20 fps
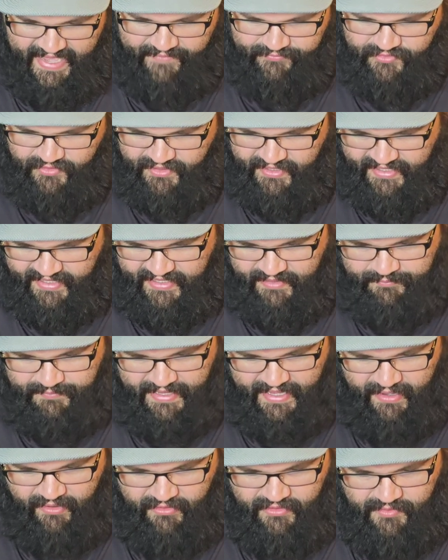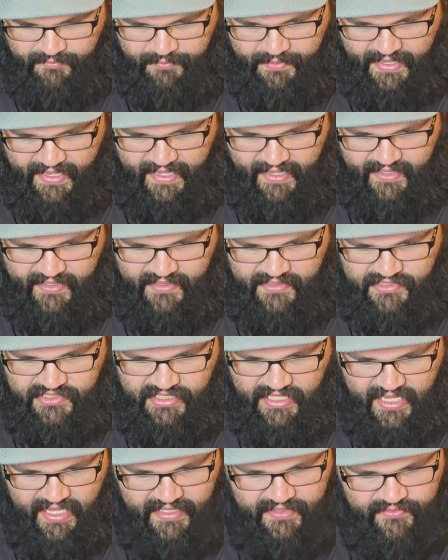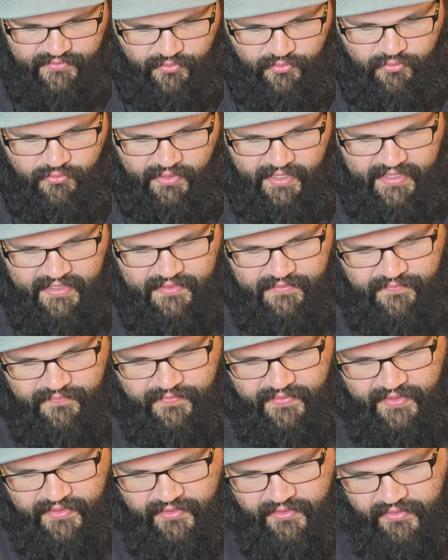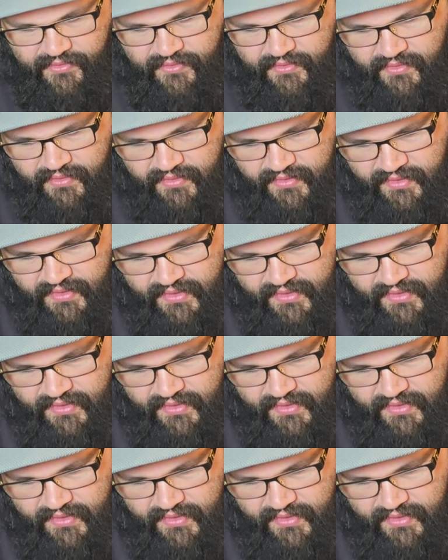after getting him out of the package, I do like the figure.